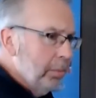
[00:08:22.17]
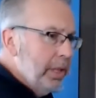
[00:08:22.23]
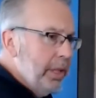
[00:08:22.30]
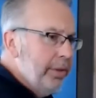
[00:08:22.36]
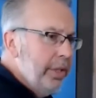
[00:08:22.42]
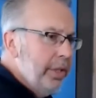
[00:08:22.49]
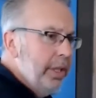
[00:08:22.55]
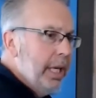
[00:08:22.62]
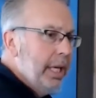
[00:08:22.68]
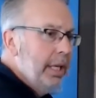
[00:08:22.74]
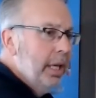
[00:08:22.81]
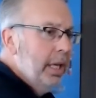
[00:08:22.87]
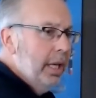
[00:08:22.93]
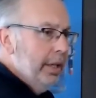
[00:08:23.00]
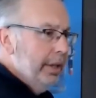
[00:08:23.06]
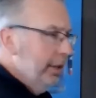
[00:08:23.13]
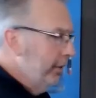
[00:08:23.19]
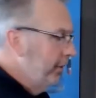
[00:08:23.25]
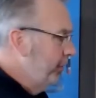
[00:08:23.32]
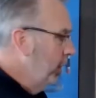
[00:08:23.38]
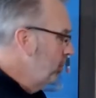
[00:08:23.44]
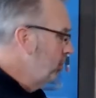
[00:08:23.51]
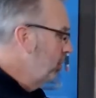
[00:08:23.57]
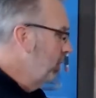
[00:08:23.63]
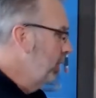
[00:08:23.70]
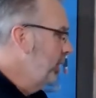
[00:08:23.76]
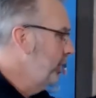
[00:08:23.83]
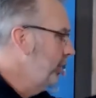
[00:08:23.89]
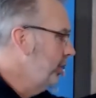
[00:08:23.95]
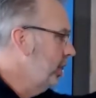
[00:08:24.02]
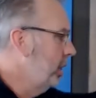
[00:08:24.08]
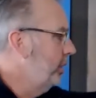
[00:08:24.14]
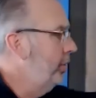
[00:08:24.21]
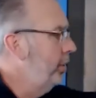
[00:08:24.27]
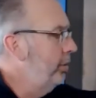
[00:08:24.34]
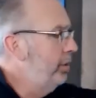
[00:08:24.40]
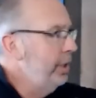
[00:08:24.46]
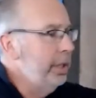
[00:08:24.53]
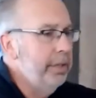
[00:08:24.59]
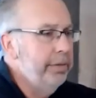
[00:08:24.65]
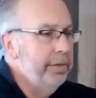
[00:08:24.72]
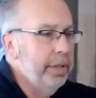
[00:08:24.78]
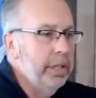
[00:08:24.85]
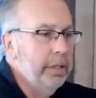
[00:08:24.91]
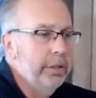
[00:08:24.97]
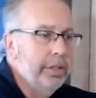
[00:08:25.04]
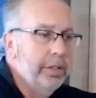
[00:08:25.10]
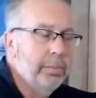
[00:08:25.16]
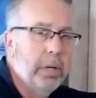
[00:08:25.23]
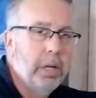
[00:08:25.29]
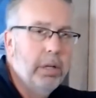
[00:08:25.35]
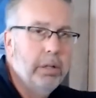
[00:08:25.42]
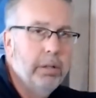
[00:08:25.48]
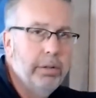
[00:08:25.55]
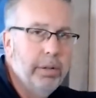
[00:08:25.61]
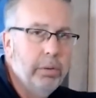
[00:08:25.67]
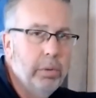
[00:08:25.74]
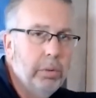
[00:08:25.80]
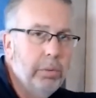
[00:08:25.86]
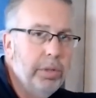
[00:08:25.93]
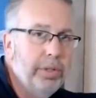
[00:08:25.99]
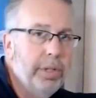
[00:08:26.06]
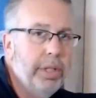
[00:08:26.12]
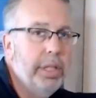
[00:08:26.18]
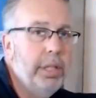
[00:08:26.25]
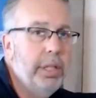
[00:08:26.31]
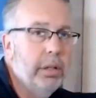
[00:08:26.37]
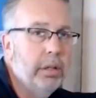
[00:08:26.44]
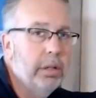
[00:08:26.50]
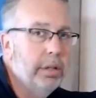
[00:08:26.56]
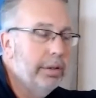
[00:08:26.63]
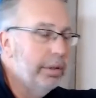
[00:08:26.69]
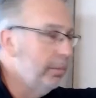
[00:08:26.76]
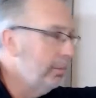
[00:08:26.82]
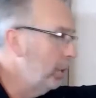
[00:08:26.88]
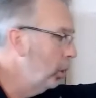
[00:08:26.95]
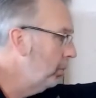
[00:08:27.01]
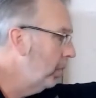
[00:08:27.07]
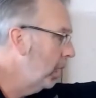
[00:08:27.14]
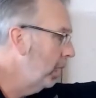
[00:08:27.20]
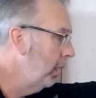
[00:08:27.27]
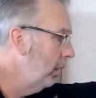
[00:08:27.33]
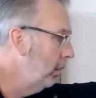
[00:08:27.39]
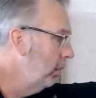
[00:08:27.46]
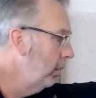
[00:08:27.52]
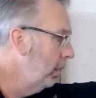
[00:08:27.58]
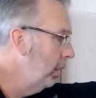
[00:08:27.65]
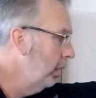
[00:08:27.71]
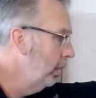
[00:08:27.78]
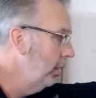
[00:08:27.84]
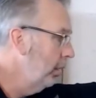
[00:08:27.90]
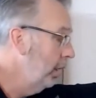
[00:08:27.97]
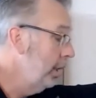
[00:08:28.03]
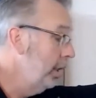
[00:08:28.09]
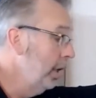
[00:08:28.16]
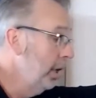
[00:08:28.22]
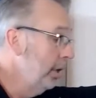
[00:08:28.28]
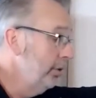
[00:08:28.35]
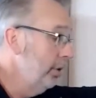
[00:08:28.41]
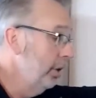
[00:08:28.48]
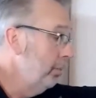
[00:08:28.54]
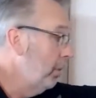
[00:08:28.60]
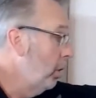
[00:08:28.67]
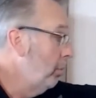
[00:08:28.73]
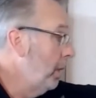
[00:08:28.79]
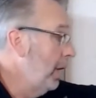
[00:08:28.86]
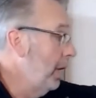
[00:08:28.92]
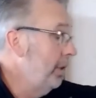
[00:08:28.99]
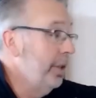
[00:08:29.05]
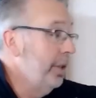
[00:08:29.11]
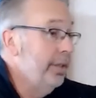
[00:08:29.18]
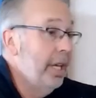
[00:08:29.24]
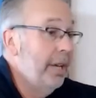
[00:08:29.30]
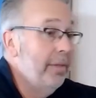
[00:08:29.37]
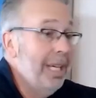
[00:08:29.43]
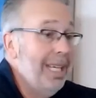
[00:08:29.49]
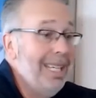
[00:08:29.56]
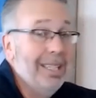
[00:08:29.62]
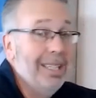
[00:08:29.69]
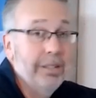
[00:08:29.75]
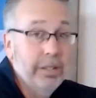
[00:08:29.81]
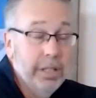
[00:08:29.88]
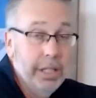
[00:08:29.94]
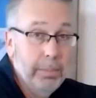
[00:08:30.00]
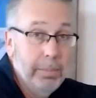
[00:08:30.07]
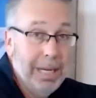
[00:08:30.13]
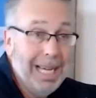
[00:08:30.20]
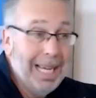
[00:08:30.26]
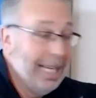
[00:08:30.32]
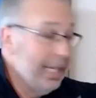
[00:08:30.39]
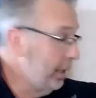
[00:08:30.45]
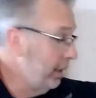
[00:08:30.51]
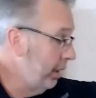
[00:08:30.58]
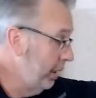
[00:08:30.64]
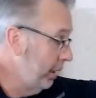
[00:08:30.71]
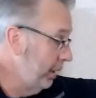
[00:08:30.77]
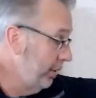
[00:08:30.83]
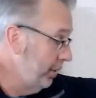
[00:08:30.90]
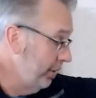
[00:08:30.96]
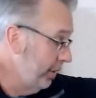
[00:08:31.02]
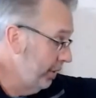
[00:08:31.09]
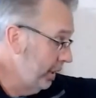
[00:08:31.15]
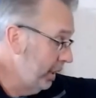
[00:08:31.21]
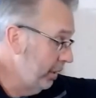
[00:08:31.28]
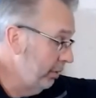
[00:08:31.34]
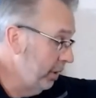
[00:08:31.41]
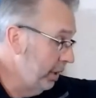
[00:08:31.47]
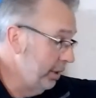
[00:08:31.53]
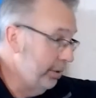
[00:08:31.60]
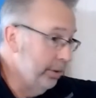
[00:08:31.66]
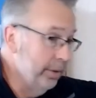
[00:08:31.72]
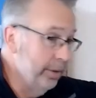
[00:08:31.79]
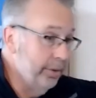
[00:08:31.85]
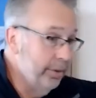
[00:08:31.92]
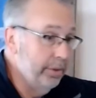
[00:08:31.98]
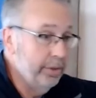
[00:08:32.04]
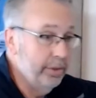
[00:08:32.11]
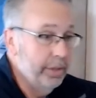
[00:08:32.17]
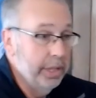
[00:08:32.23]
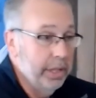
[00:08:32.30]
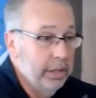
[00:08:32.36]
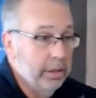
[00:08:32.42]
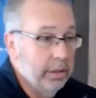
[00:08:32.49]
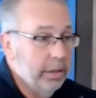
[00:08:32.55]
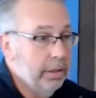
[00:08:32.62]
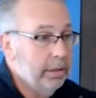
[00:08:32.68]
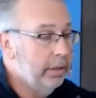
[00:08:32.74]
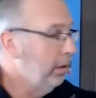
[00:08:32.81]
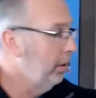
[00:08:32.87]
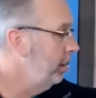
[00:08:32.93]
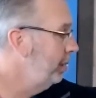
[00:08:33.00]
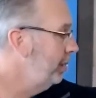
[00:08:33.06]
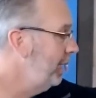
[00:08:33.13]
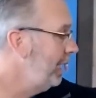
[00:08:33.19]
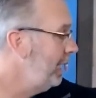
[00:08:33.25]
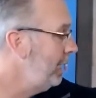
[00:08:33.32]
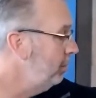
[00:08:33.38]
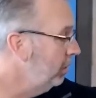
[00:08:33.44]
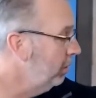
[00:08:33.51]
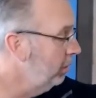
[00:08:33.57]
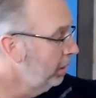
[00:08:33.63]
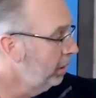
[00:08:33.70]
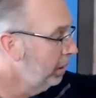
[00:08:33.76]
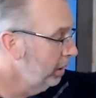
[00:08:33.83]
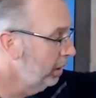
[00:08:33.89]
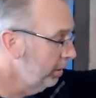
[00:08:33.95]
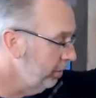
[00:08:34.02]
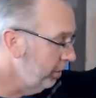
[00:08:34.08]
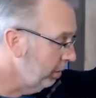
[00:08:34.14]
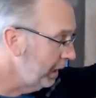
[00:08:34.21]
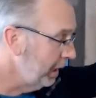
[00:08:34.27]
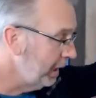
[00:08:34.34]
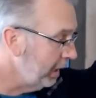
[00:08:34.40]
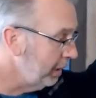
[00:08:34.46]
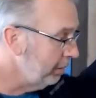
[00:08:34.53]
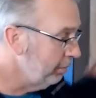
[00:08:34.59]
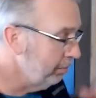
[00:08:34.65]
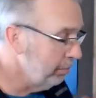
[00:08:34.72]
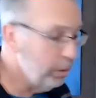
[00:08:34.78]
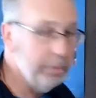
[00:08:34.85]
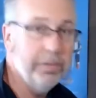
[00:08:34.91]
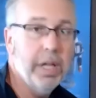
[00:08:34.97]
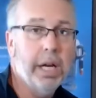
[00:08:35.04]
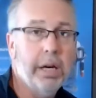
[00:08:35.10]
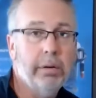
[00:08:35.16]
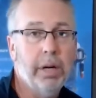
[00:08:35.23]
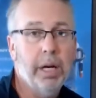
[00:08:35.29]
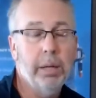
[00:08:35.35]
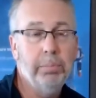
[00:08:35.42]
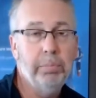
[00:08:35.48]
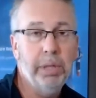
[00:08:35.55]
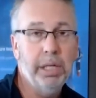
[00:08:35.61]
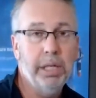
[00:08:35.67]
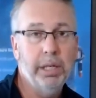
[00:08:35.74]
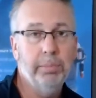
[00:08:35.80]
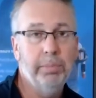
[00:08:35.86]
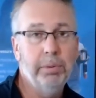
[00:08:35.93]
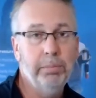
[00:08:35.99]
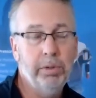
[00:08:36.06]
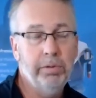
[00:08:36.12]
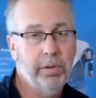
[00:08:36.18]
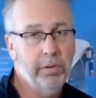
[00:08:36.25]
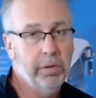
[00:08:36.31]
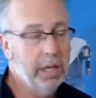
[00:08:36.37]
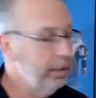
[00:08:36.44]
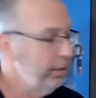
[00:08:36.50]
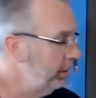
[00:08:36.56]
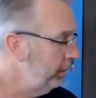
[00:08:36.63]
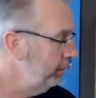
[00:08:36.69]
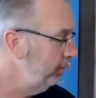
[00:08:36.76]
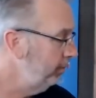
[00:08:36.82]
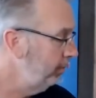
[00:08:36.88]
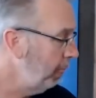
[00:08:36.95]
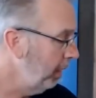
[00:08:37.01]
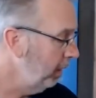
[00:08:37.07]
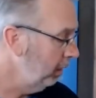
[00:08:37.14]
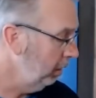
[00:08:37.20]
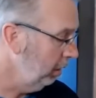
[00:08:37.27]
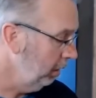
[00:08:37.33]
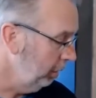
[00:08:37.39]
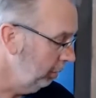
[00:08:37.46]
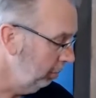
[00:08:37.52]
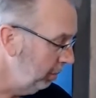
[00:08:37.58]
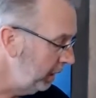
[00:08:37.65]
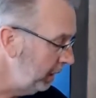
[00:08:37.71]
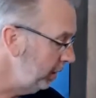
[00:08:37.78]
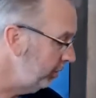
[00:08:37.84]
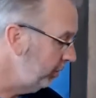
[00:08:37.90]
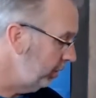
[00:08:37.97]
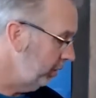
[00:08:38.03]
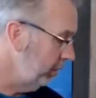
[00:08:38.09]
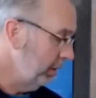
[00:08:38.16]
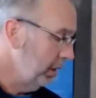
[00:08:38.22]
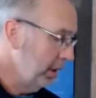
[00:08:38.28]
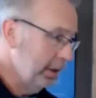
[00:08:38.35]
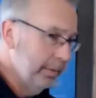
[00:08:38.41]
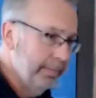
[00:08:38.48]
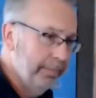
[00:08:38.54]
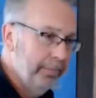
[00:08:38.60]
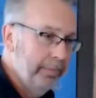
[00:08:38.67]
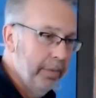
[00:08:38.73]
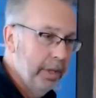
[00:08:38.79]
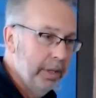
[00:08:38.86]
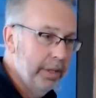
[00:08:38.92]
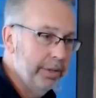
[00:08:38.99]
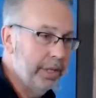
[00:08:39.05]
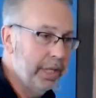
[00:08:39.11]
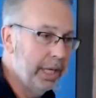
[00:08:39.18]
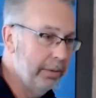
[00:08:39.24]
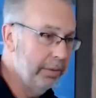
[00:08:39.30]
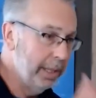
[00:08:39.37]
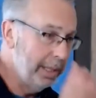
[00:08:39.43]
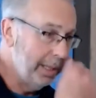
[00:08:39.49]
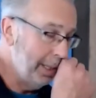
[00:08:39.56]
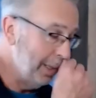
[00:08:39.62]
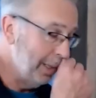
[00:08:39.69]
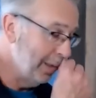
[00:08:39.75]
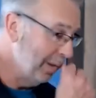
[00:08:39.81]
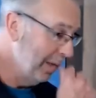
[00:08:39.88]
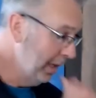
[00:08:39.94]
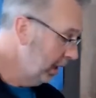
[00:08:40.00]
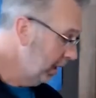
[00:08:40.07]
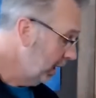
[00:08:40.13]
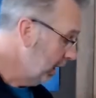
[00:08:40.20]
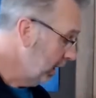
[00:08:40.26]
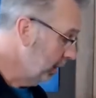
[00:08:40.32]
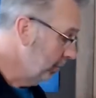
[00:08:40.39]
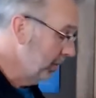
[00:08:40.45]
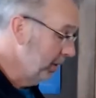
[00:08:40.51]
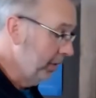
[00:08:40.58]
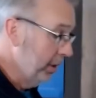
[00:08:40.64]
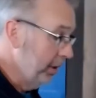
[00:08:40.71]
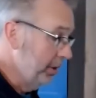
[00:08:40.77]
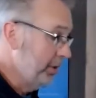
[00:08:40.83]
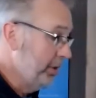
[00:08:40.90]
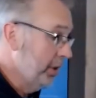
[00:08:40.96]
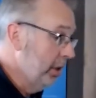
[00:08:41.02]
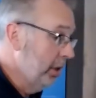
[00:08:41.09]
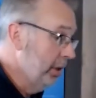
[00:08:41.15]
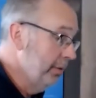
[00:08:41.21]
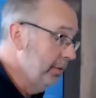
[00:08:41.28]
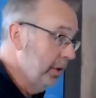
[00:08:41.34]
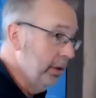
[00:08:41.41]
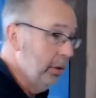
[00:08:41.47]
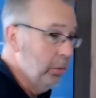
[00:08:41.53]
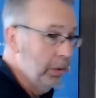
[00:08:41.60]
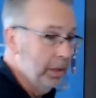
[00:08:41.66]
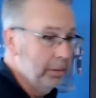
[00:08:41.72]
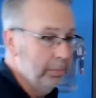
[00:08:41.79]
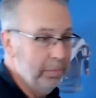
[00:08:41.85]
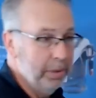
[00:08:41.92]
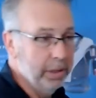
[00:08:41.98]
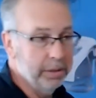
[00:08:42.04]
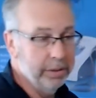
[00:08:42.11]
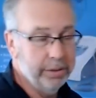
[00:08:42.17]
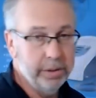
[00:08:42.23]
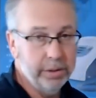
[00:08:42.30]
But you see that the footprint is also significantly smaller than what we see on the mobile. Right, so the mobile does have a handle in the back, and this is it, right? So this is just sitting on a table, so I can move that around, pick it up, and move it around a little bit easier than this guy right here. But very solid, very well built.